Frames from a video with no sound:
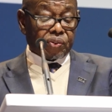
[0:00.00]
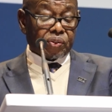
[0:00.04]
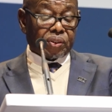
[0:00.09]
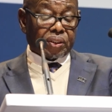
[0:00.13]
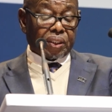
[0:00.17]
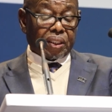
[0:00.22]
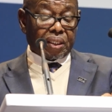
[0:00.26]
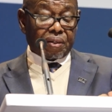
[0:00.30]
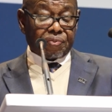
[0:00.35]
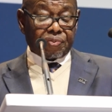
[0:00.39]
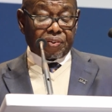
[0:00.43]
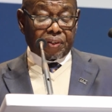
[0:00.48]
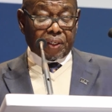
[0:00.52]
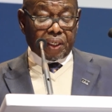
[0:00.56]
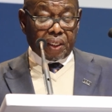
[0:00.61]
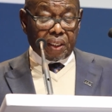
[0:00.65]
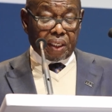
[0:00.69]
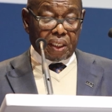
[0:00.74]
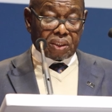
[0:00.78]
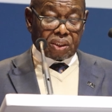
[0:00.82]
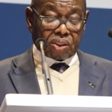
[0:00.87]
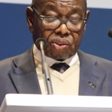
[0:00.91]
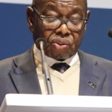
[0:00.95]
for
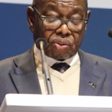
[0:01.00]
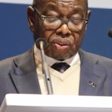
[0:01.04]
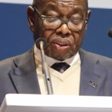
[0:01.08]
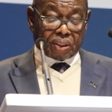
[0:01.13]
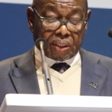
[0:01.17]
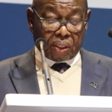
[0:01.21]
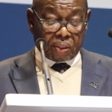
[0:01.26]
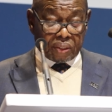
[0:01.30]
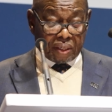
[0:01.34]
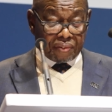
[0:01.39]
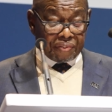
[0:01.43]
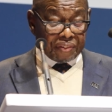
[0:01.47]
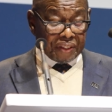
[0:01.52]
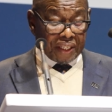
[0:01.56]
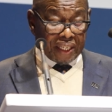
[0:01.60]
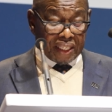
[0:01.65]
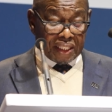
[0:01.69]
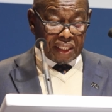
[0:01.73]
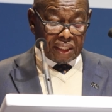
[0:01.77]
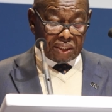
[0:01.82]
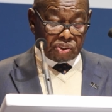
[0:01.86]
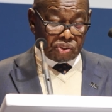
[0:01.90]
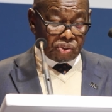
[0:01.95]
South
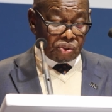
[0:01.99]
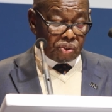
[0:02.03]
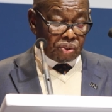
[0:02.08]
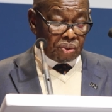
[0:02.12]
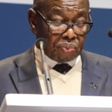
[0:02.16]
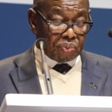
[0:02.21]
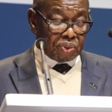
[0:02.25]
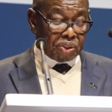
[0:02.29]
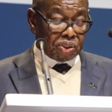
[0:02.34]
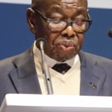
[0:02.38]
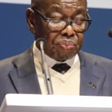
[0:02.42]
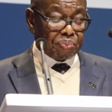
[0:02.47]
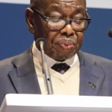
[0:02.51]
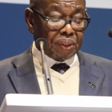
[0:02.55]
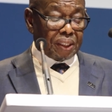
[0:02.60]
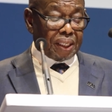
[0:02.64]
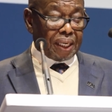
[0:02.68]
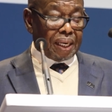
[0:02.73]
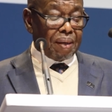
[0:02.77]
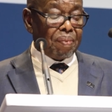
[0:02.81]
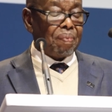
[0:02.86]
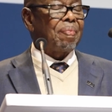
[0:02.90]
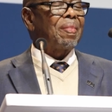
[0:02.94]
African astronomy to
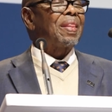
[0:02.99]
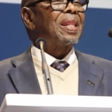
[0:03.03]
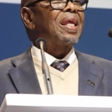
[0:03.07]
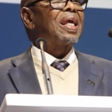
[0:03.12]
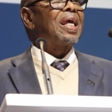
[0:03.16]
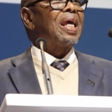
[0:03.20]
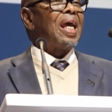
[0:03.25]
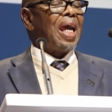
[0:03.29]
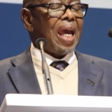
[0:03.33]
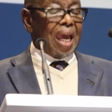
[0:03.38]
become